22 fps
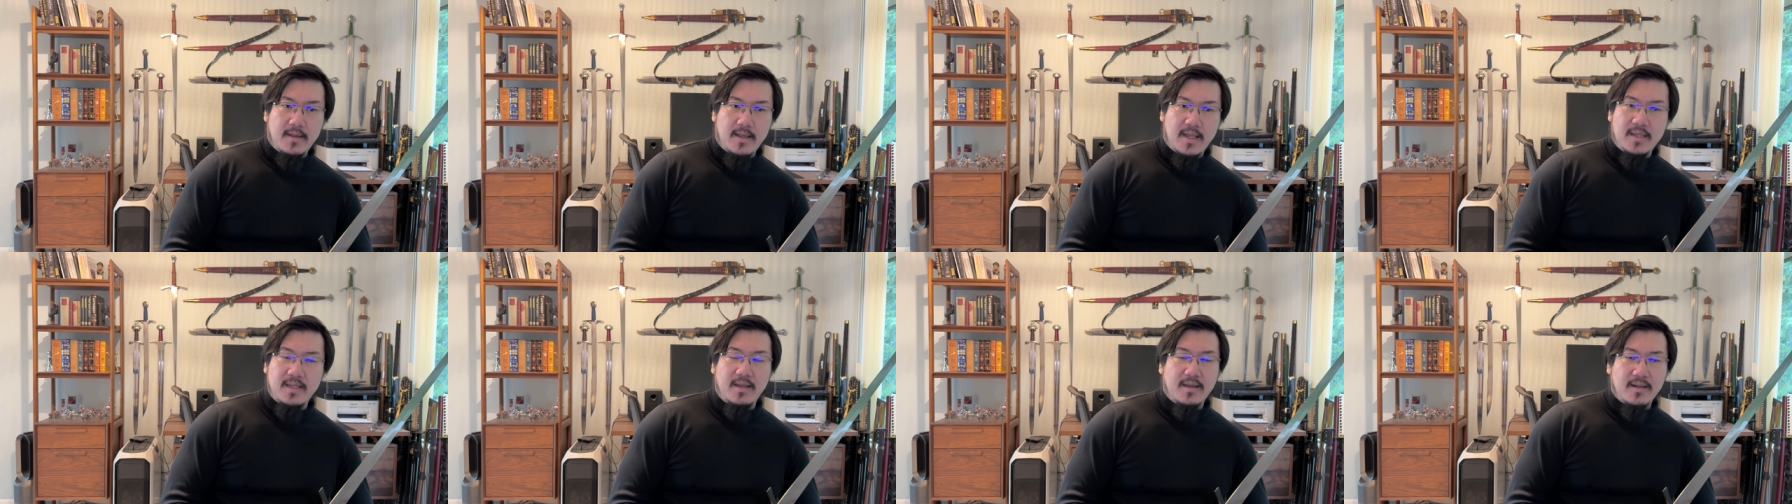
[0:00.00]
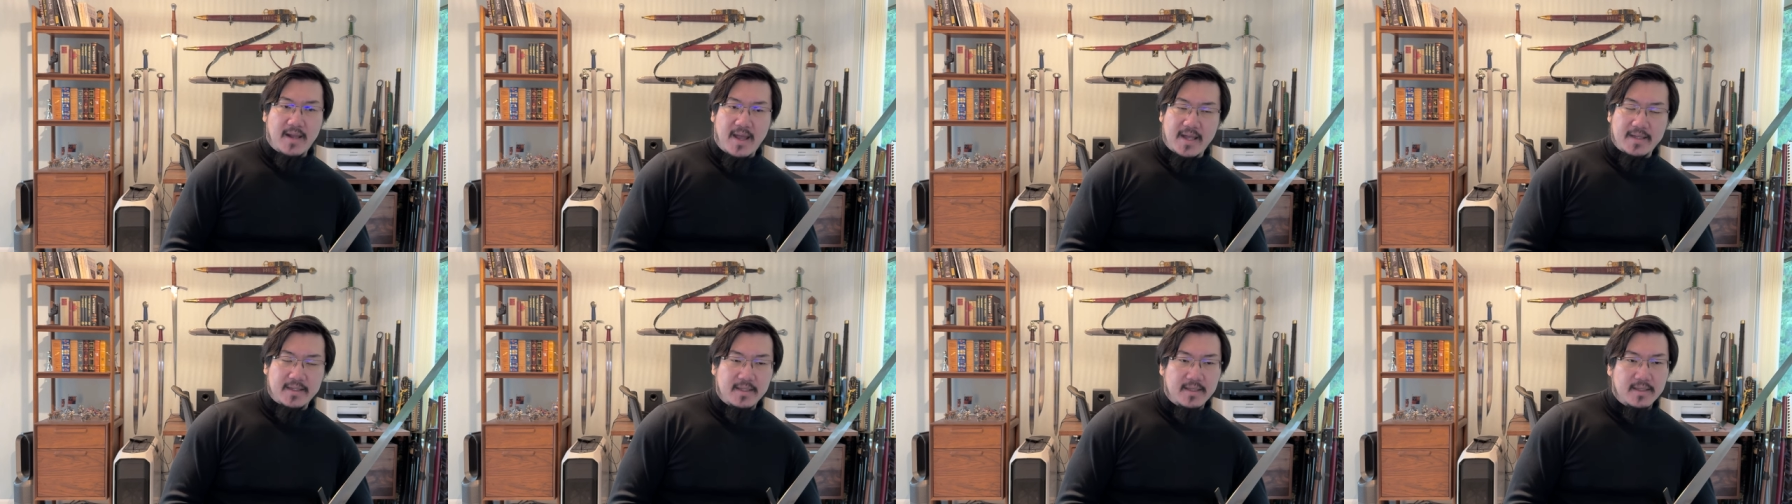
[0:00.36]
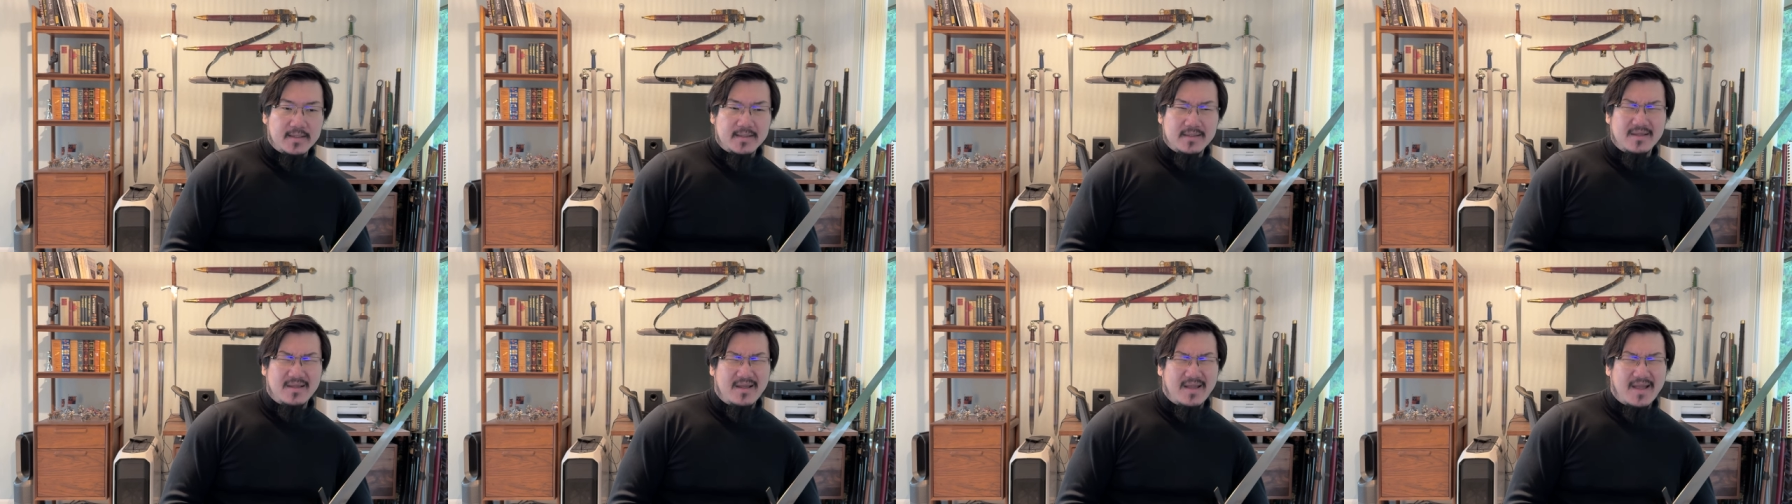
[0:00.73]
any
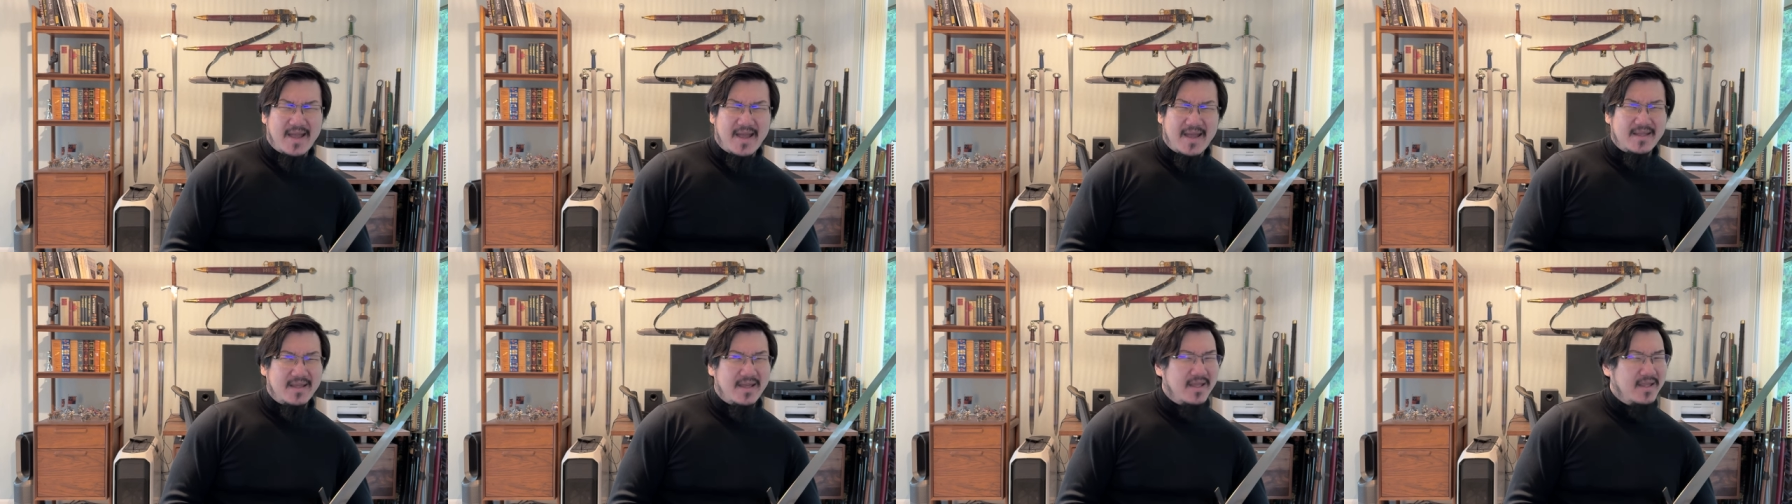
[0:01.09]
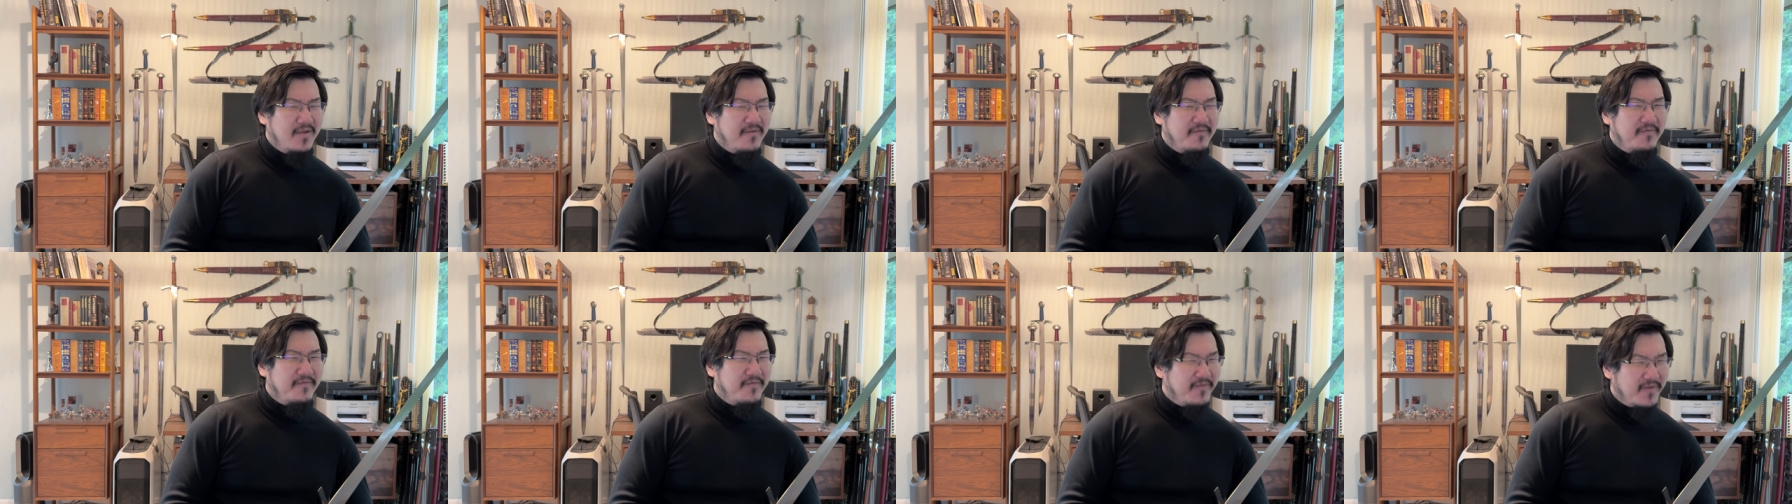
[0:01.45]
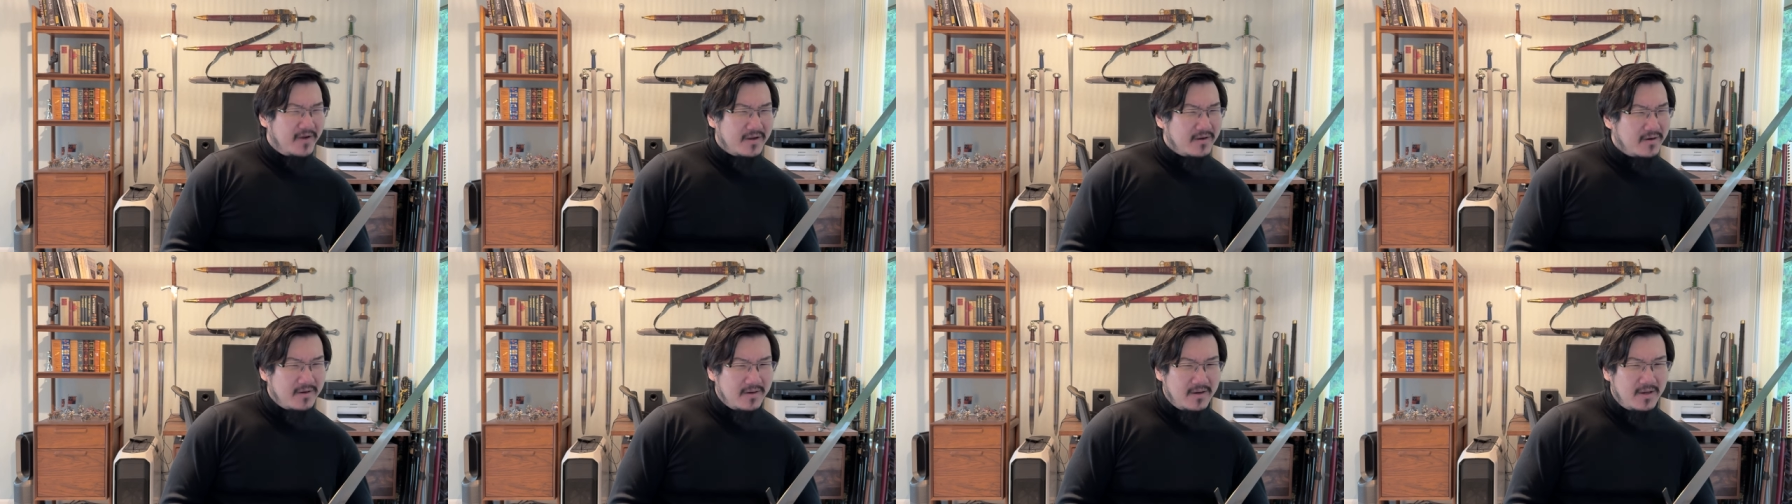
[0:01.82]
Gladius, had any
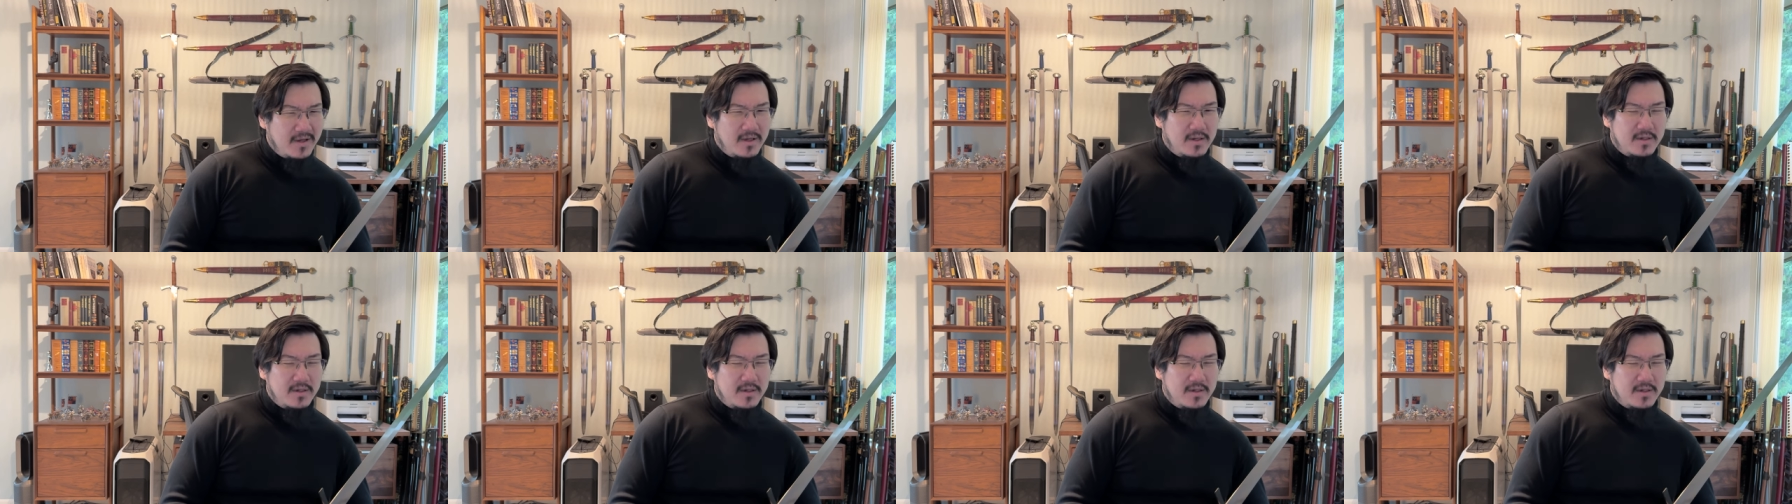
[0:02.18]
flair,